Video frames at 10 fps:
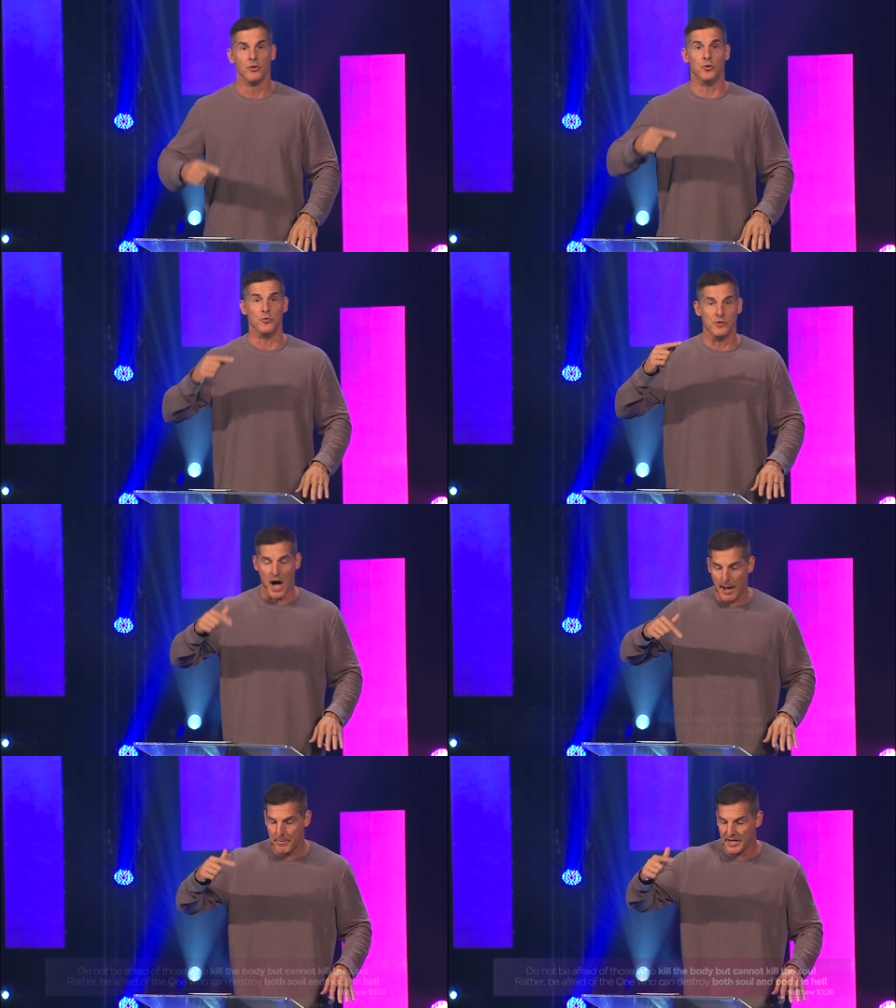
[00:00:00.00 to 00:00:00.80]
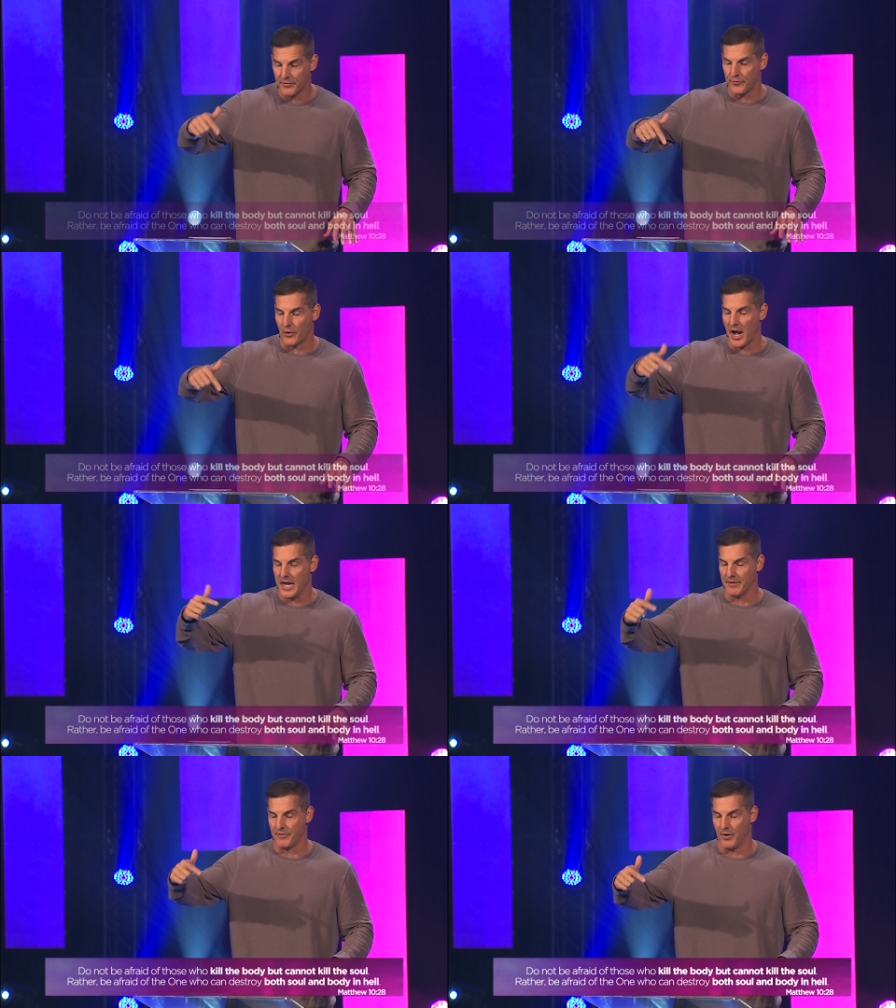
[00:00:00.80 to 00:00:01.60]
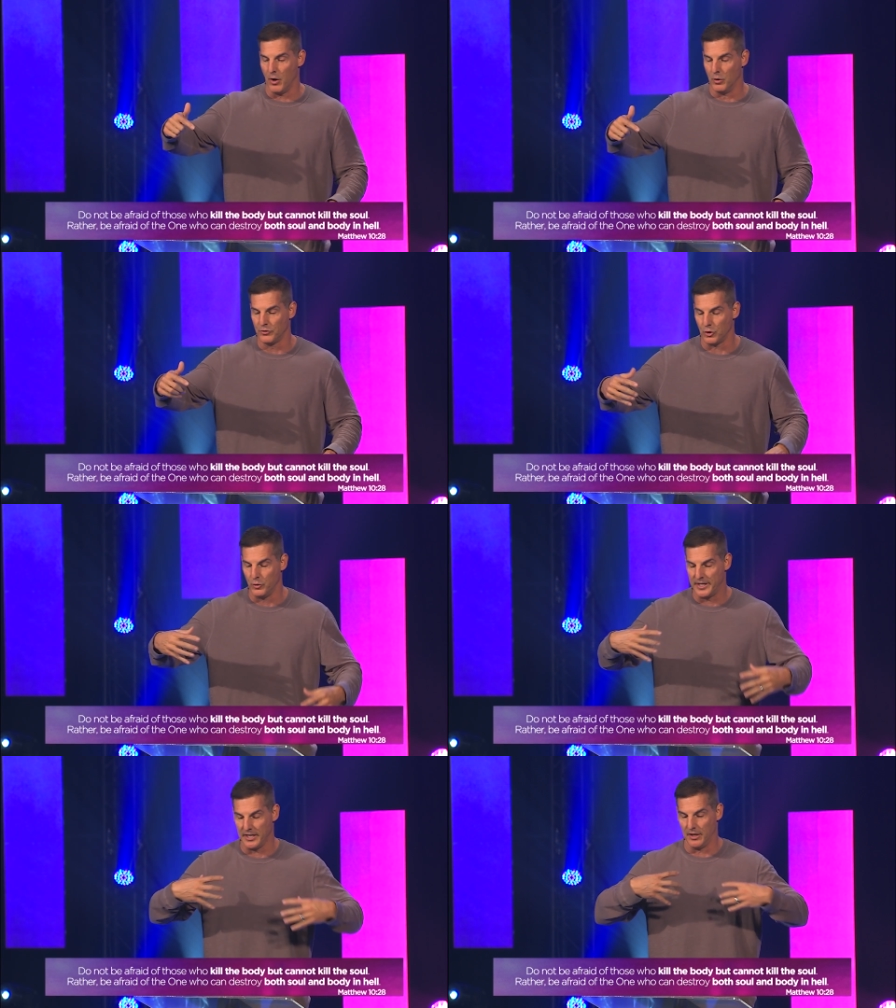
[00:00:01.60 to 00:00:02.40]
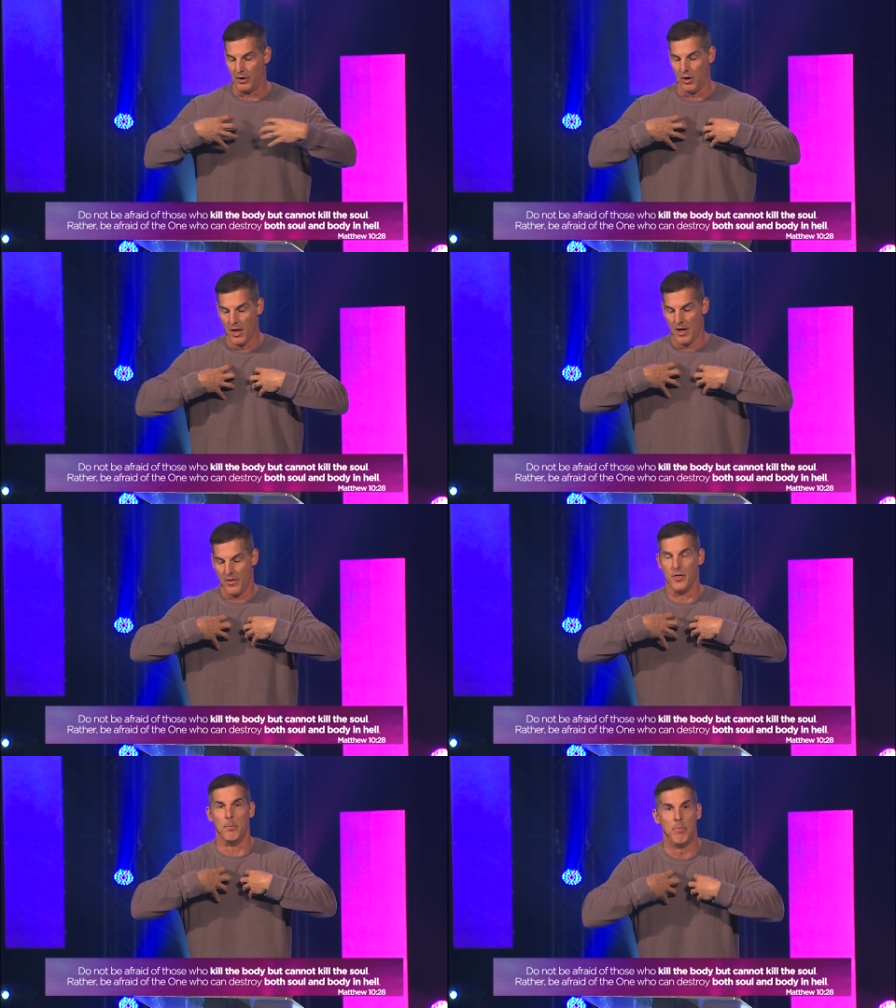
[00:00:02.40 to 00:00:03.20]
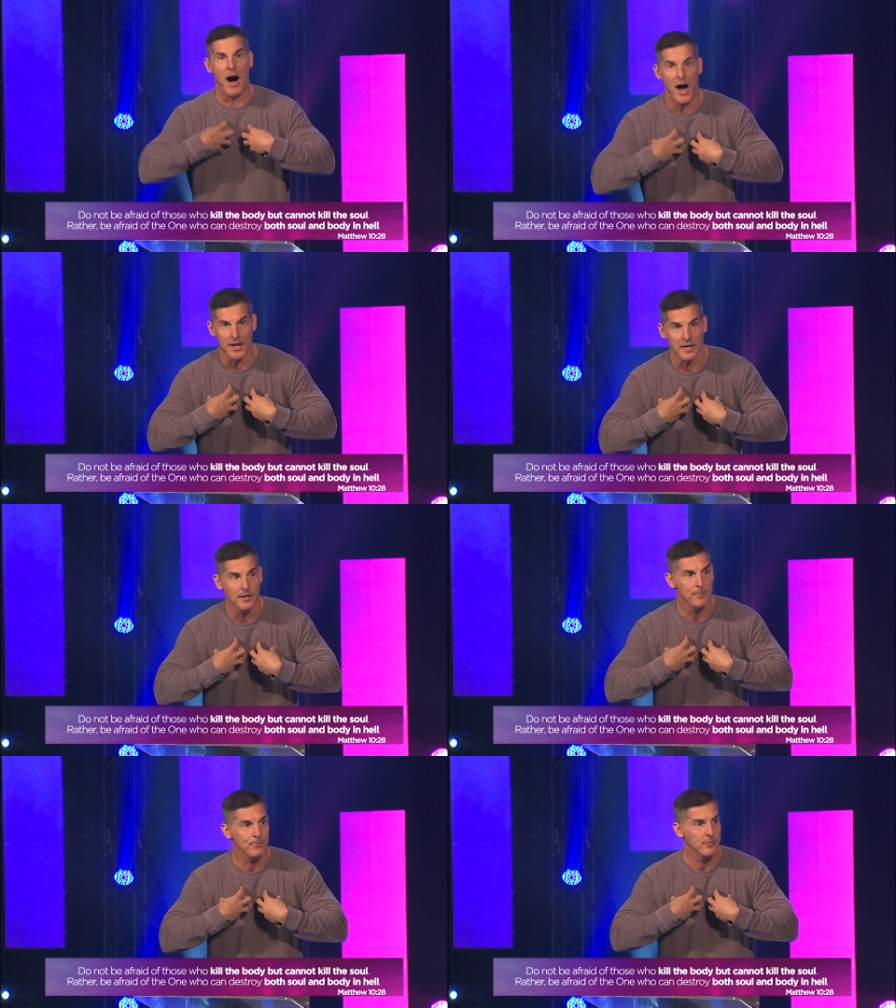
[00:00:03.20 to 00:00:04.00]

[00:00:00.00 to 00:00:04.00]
Do not be afraid of those who kill the body,